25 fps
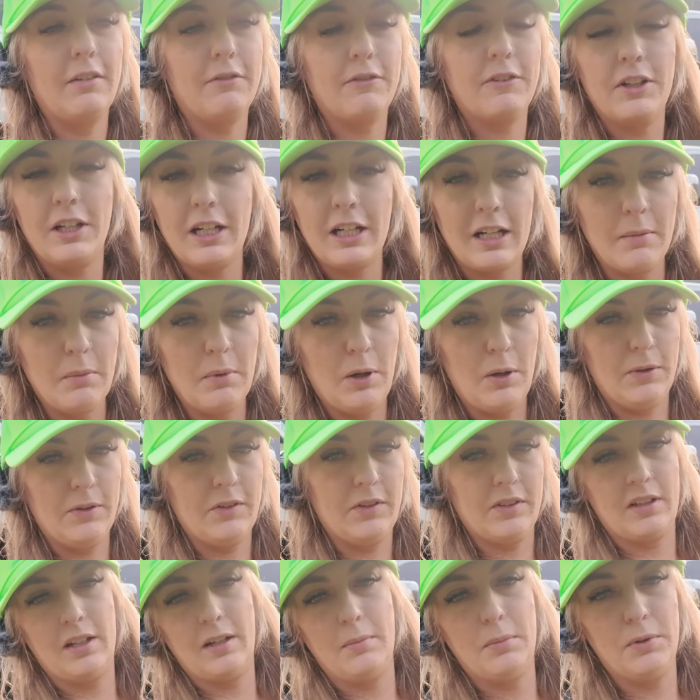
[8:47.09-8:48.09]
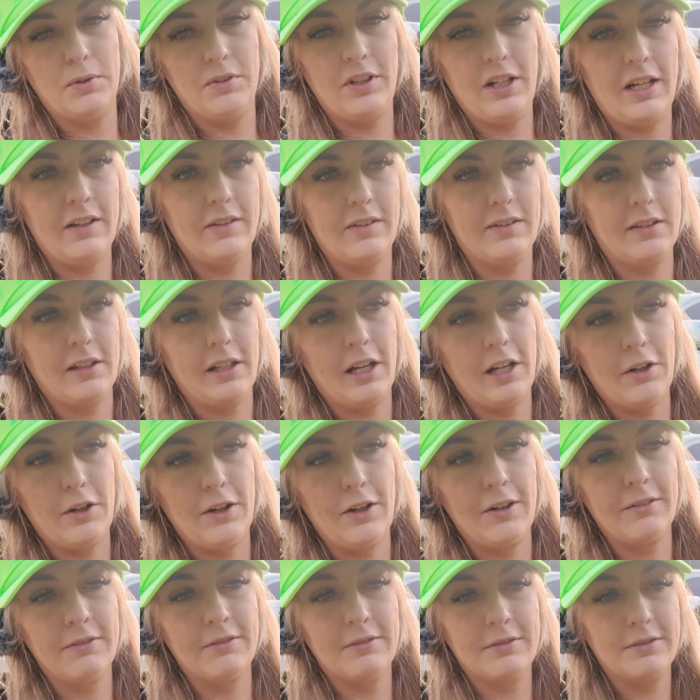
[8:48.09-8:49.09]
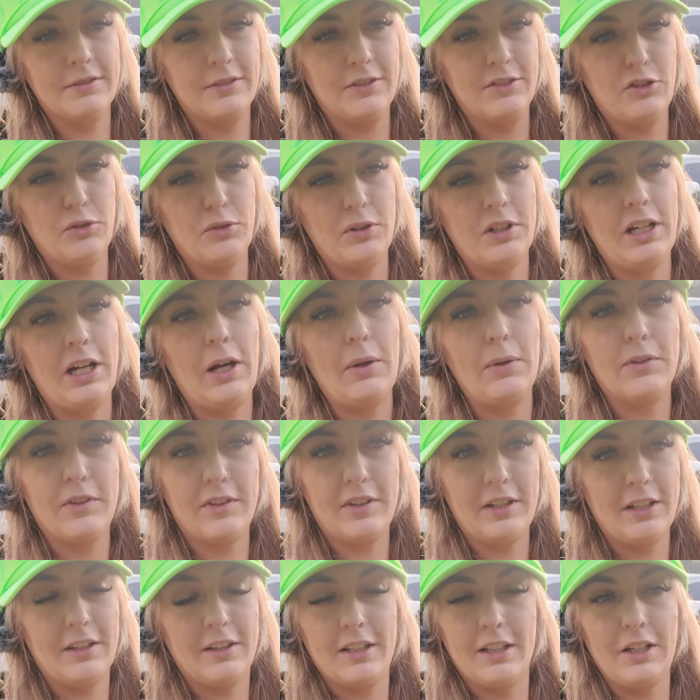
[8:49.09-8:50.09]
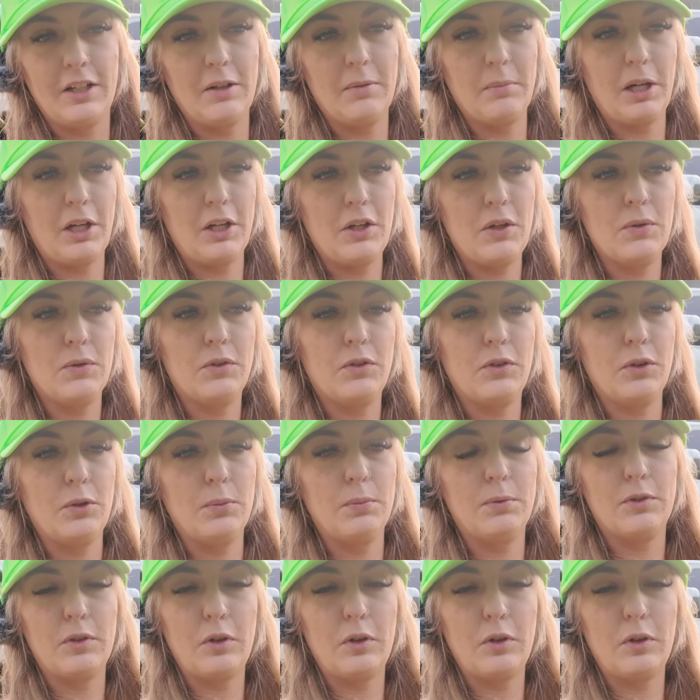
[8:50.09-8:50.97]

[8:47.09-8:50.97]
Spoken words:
I feel like I'm always a couple days later to announce anything on my YouTube.